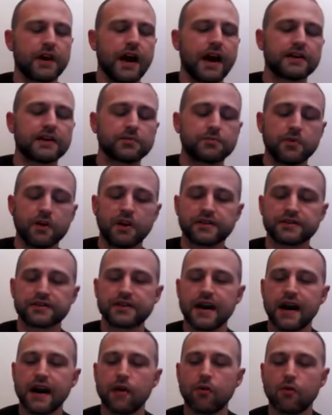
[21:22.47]
Experts
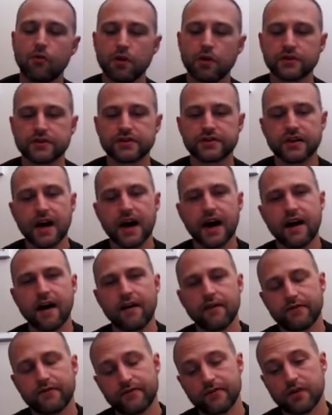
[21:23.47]
now want to
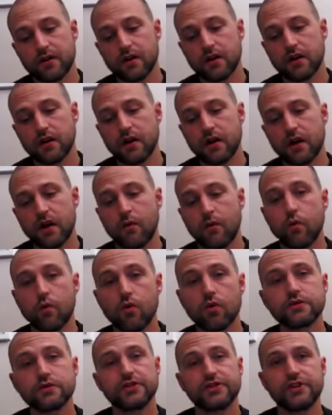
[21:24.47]
have a
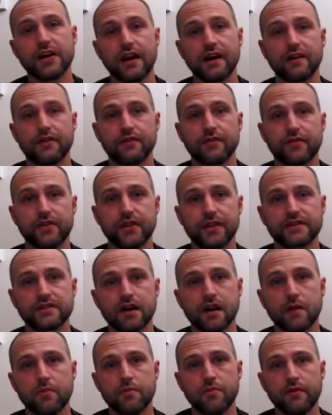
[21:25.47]
watershed for this
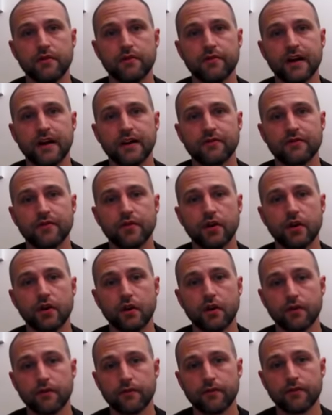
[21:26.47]
type of advert
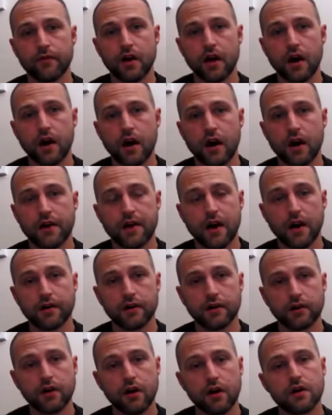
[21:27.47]
of 9
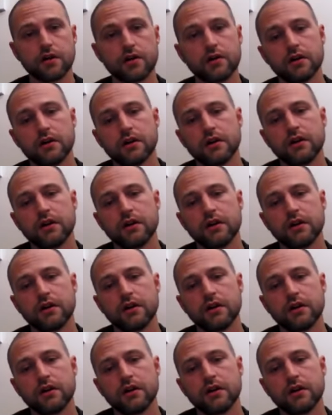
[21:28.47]
o'clock.